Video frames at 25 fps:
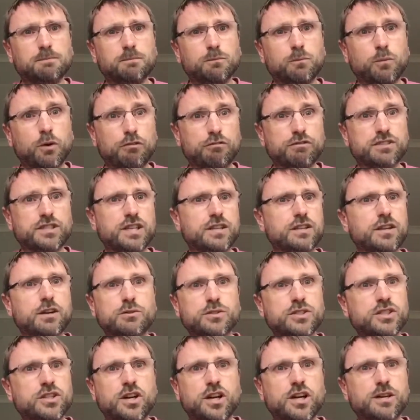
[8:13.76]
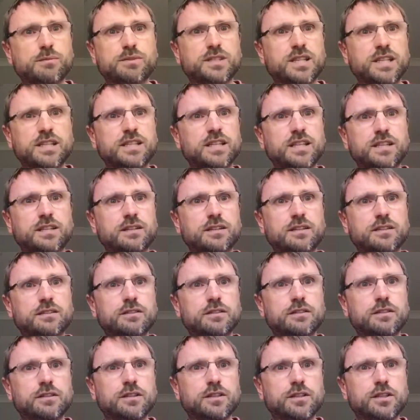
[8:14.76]
Whereas in those times they didn't.
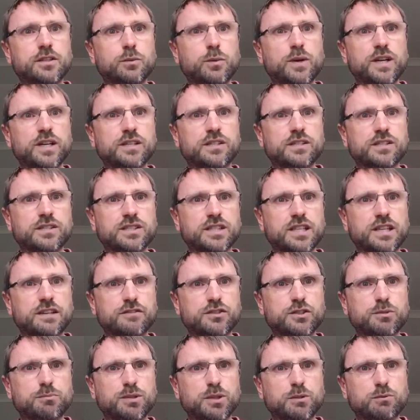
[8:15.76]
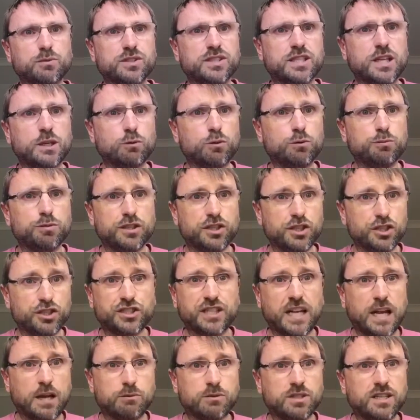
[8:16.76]
The way to see if somebody was dead would be to
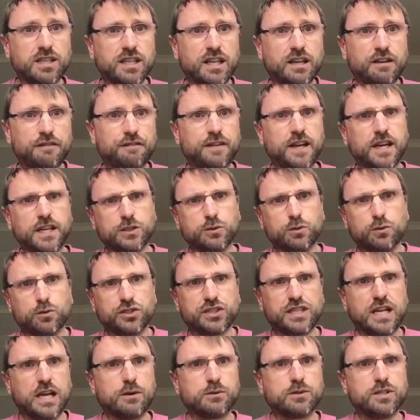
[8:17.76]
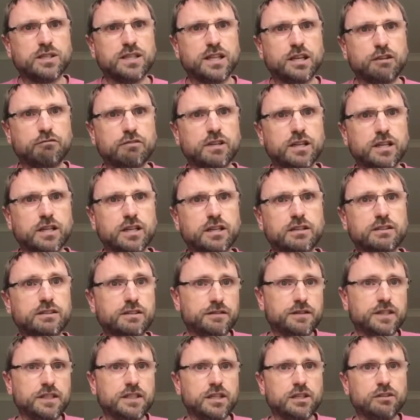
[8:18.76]
shout in their face or shout in their ear, and
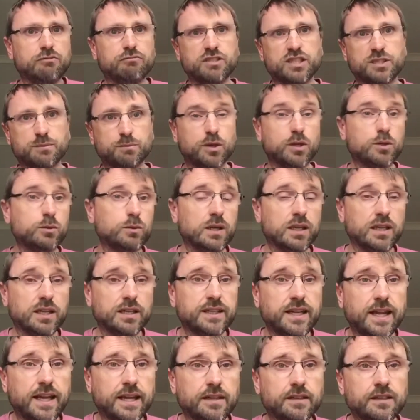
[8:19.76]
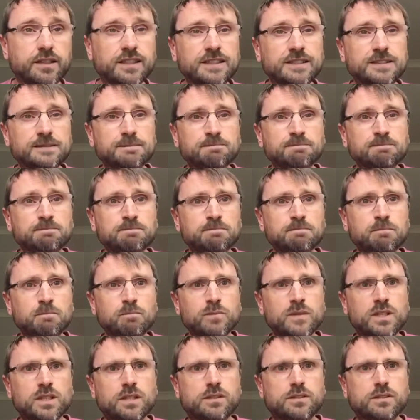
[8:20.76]
if they didn't respond, well, they're dead.
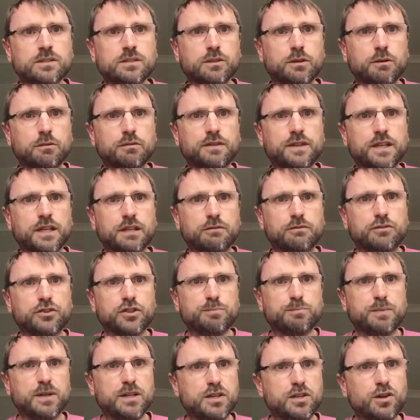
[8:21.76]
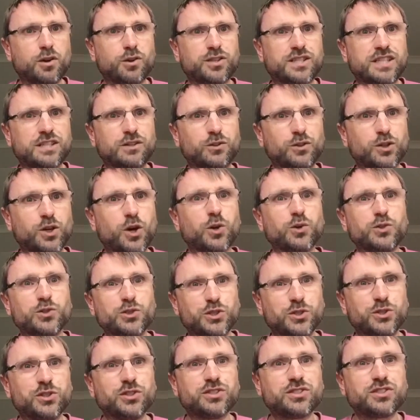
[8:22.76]
So if they've just been knocked
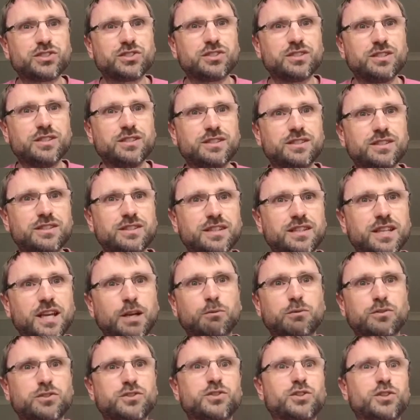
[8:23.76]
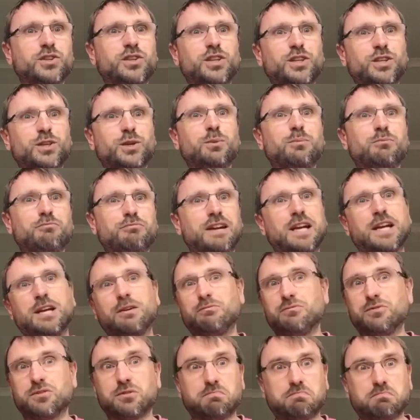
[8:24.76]
unconscious, they would suddenly come
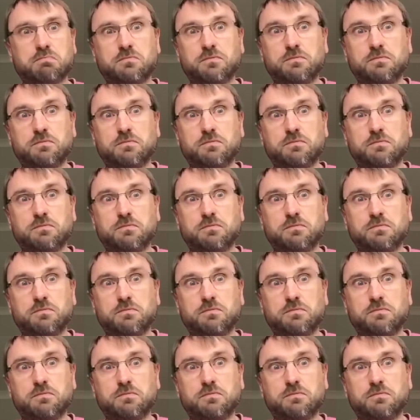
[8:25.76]
round